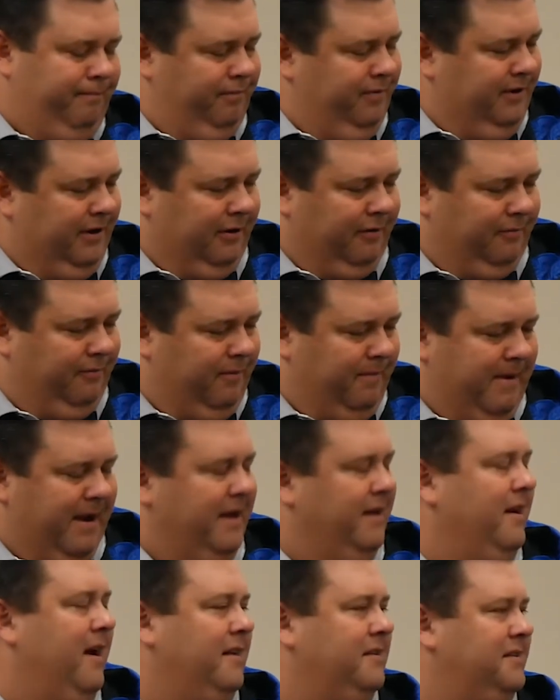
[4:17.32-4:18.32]
we
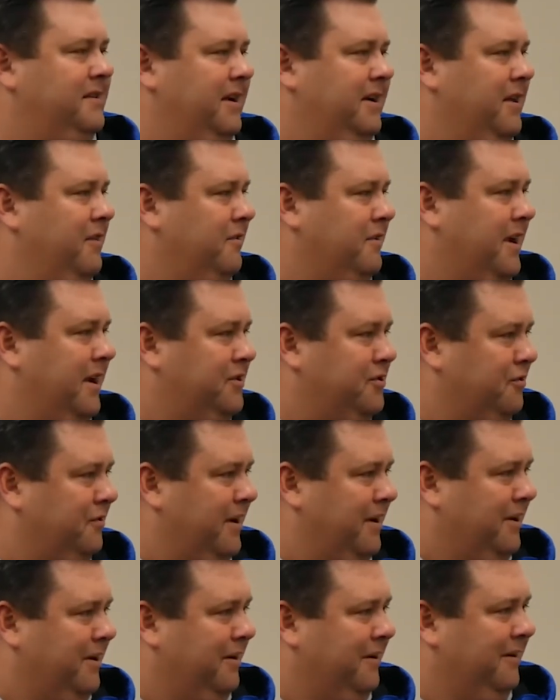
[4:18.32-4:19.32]
may not see another catcher
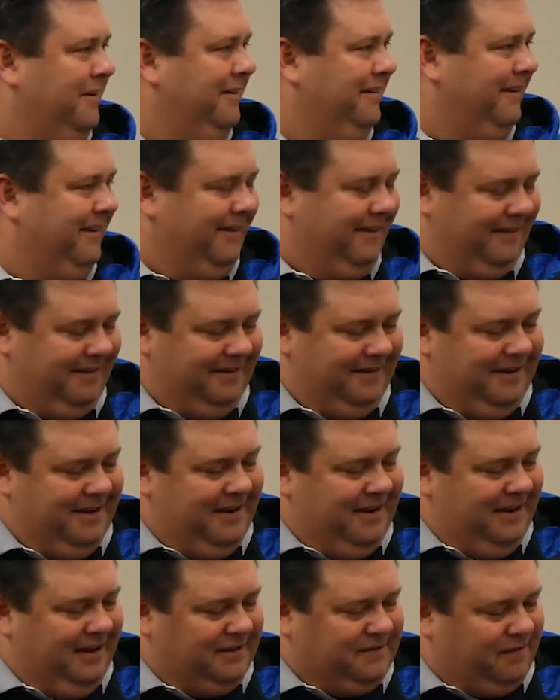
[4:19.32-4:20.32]
like her
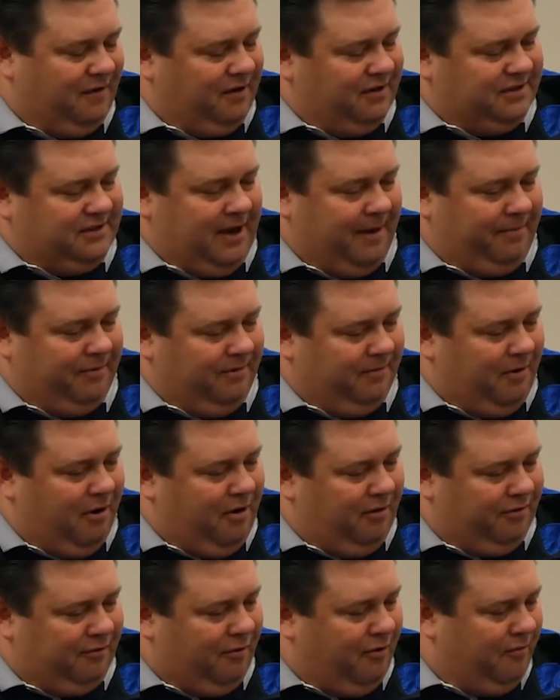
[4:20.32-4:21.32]
as far as stopping the
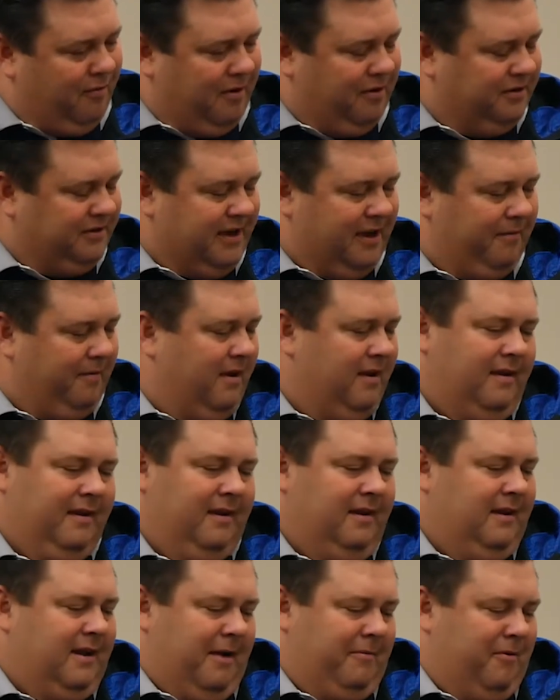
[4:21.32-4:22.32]
ball and throwing runners out. But
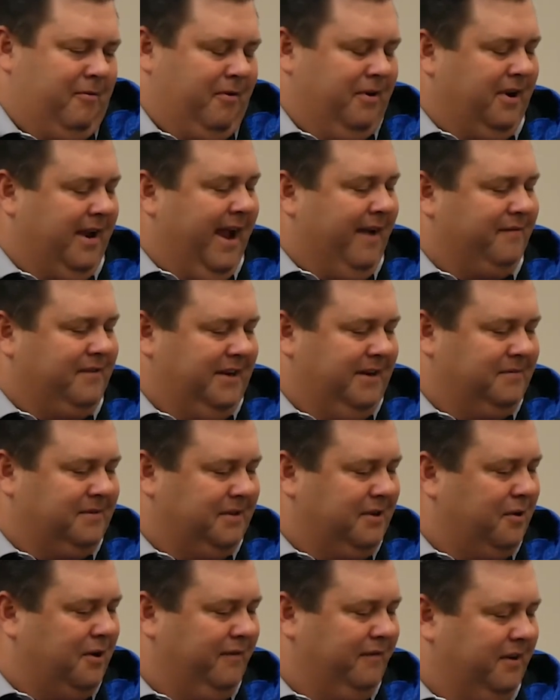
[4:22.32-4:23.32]
I mean, when you have teams
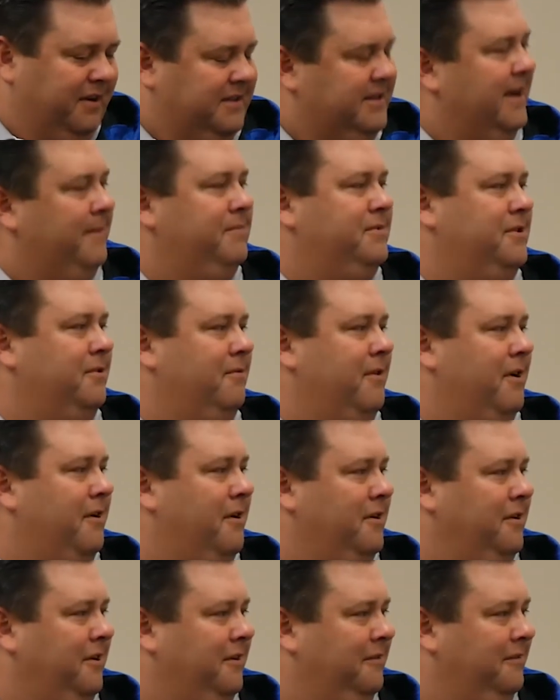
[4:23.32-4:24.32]
that don't even attempt to run
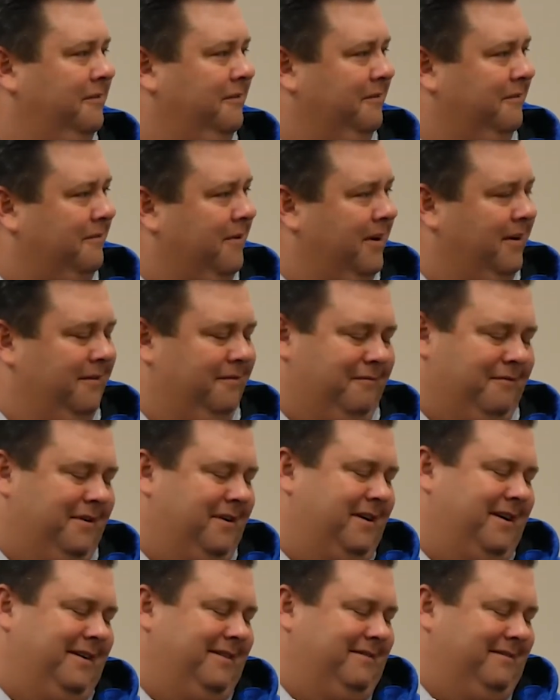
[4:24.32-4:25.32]
on you, but
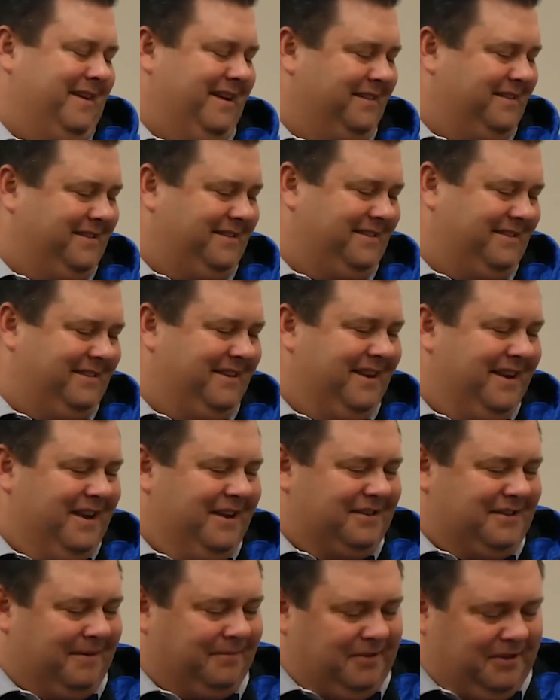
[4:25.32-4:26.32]
that's
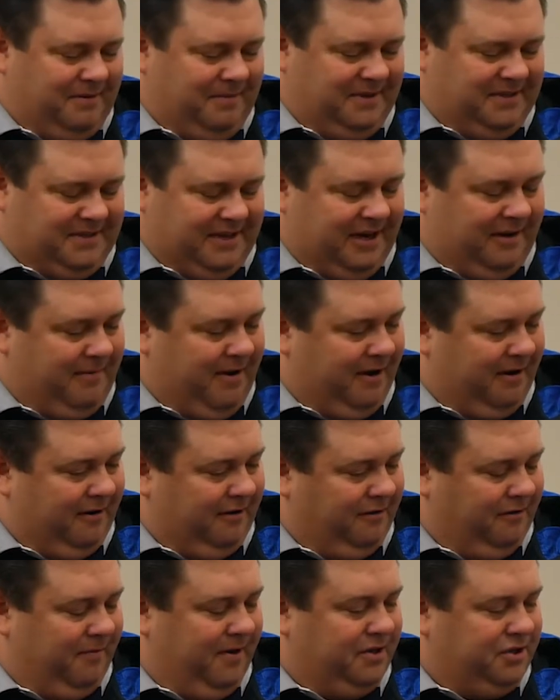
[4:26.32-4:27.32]
something to be said about her
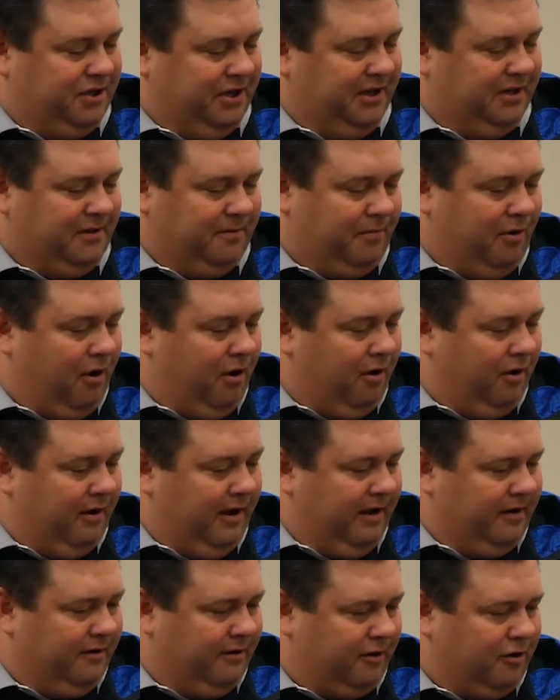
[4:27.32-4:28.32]
and the way she hit the ball
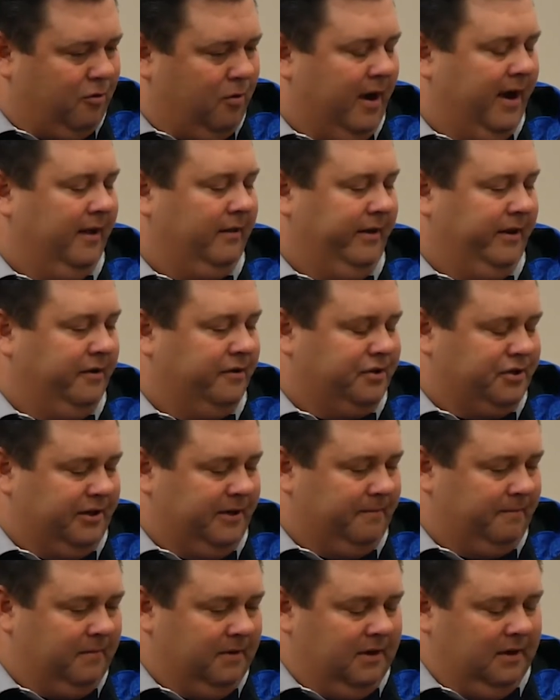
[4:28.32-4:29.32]
and her quiet
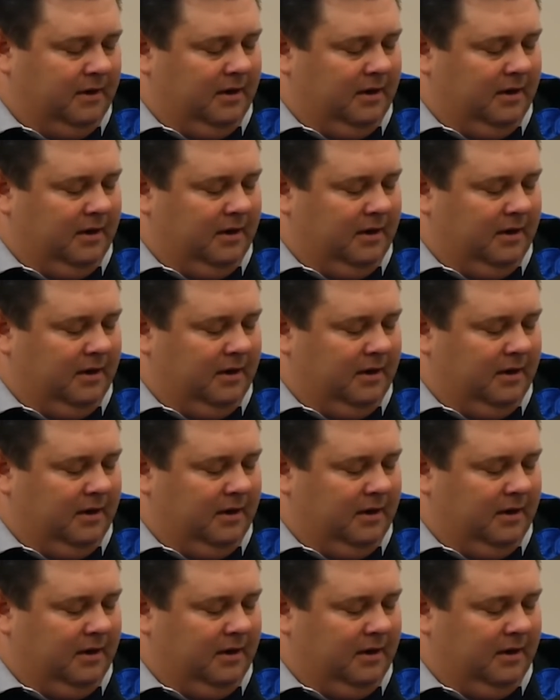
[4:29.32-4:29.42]
leadership.